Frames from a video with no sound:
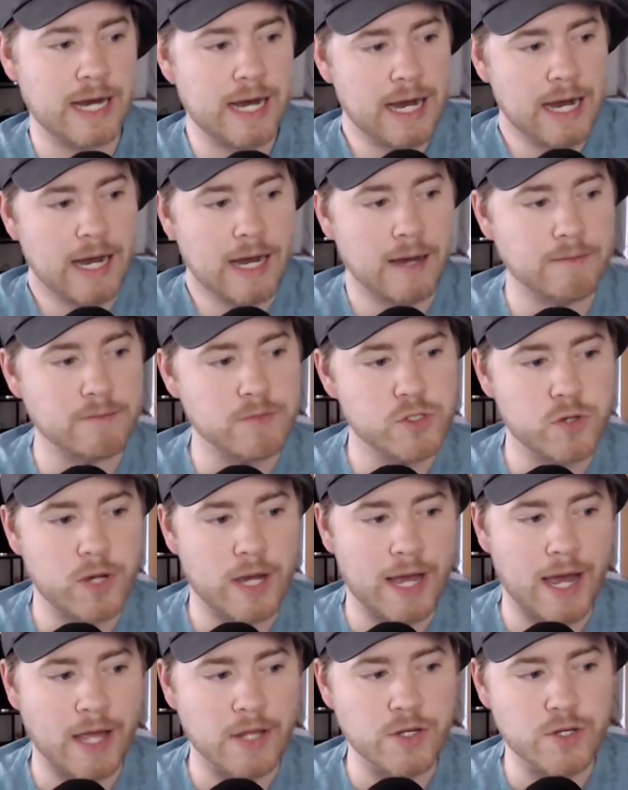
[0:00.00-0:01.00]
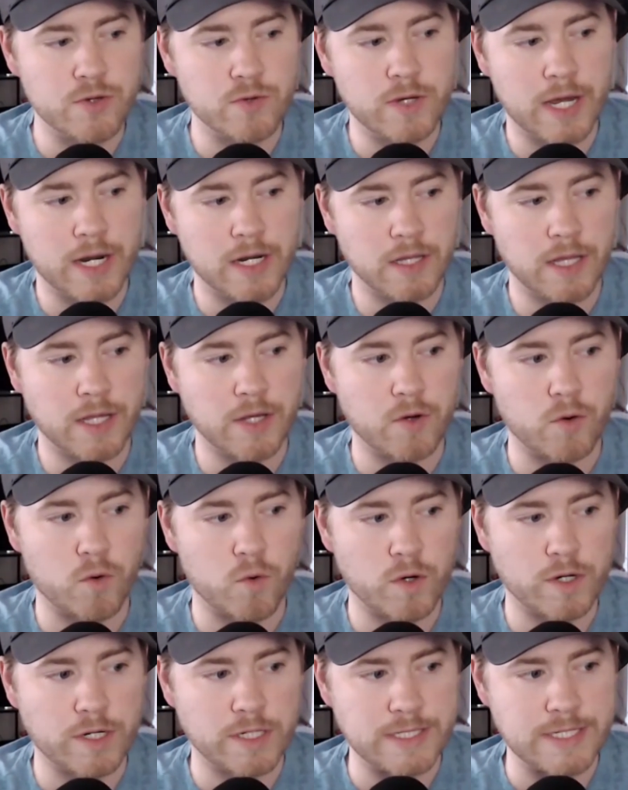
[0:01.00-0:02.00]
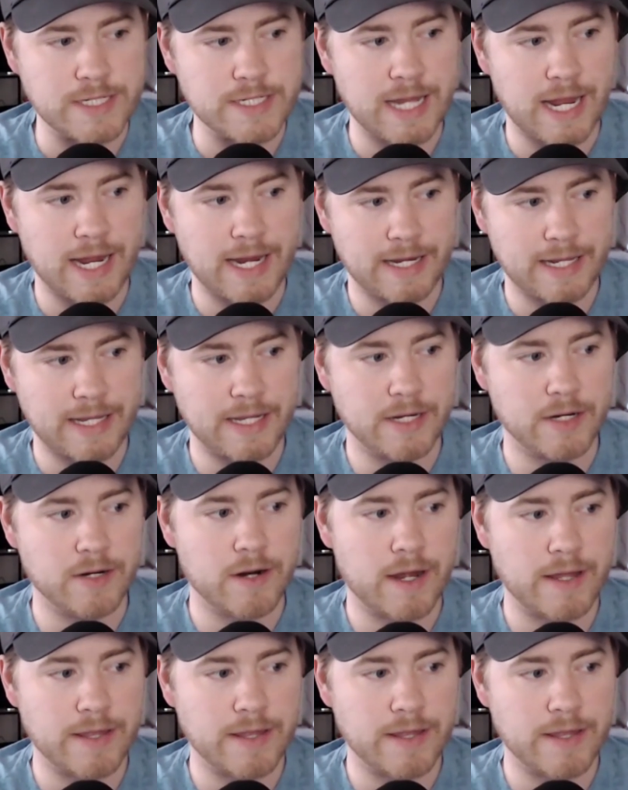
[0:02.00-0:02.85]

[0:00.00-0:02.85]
So I do kind of like Oregon State here.